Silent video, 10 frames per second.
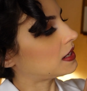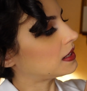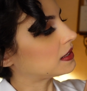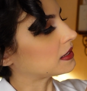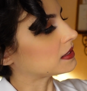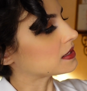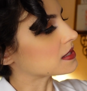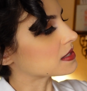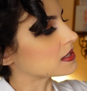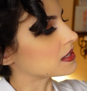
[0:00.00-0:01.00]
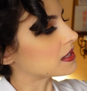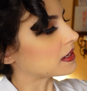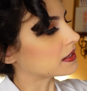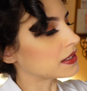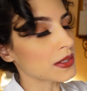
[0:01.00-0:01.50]
and I can see
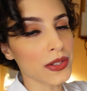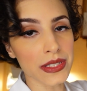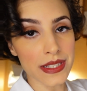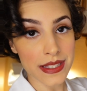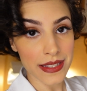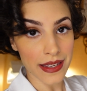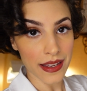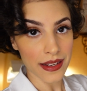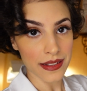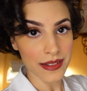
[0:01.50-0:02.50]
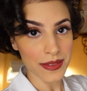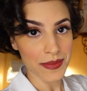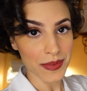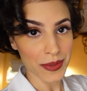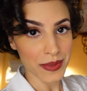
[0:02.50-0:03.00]
that here on the scan,
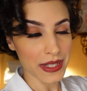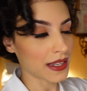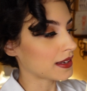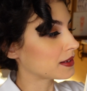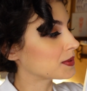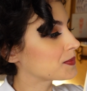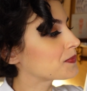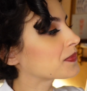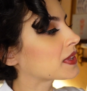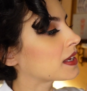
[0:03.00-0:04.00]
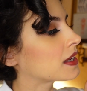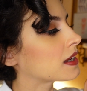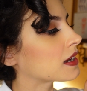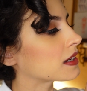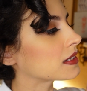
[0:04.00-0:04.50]
okay?
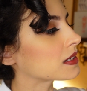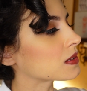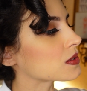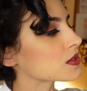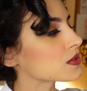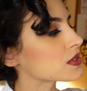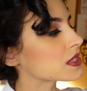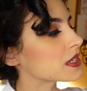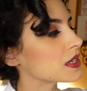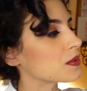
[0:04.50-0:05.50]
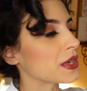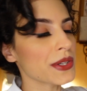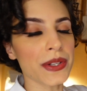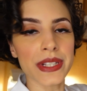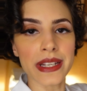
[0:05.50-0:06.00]
I can also see where
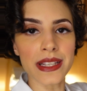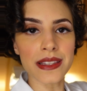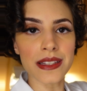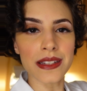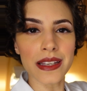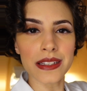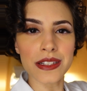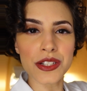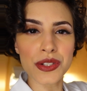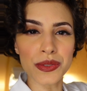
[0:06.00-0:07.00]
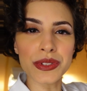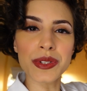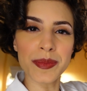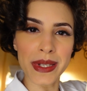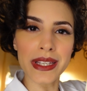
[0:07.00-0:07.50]
you're getting the neck and
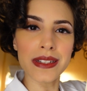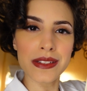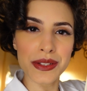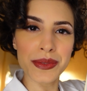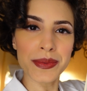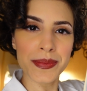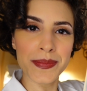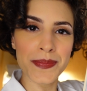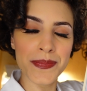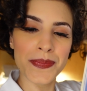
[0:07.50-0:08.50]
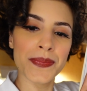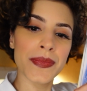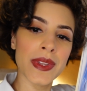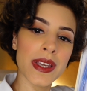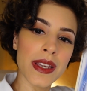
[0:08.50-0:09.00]
shoulder pain too,
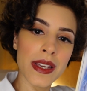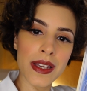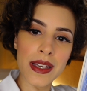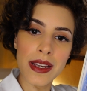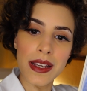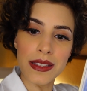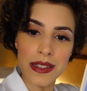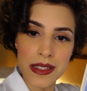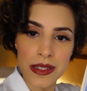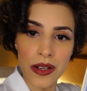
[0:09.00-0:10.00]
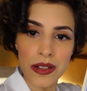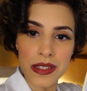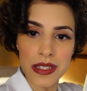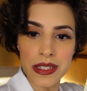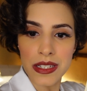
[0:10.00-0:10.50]
and that's
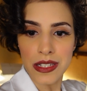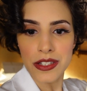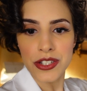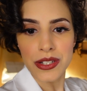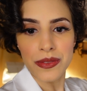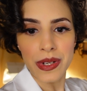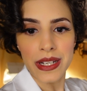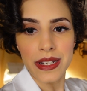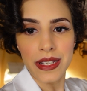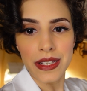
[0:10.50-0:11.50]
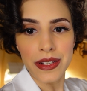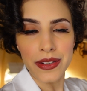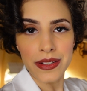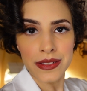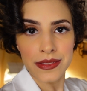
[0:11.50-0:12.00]
causing tension right
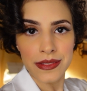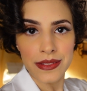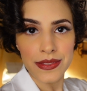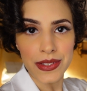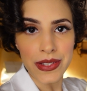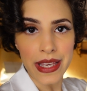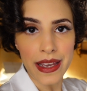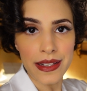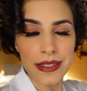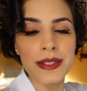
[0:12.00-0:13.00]
here. Feel that?